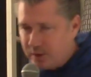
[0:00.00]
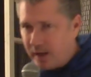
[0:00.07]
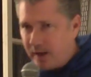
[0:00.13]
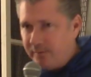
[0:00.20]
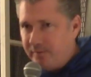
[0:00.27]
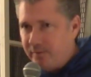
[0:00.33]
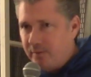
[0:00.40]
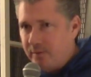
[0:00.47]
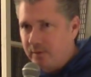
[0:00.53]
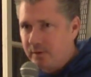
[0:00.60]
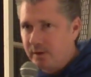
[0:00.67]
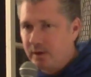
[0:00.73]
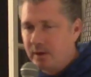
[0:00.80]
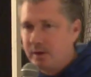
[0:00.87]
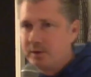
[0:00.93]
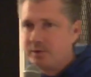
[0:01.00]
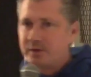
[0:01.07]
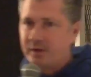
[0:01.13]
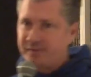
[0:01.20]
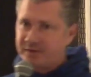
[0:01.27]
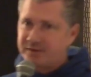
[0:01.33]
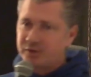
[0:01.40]
To Jeff.
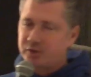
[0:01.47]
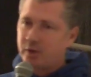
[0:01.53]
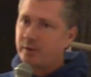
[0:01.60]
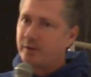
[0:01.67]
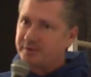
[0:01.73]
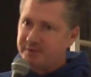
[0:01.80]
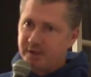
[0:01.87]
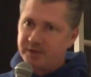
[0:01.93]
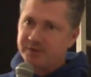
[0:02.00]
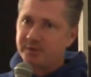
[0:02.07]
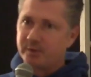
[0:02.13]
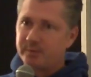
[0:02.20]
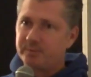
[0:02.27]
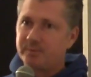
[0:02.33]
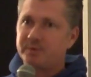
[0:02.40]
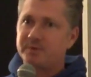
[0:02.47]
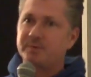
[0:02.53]
Jeff does the show notes. He also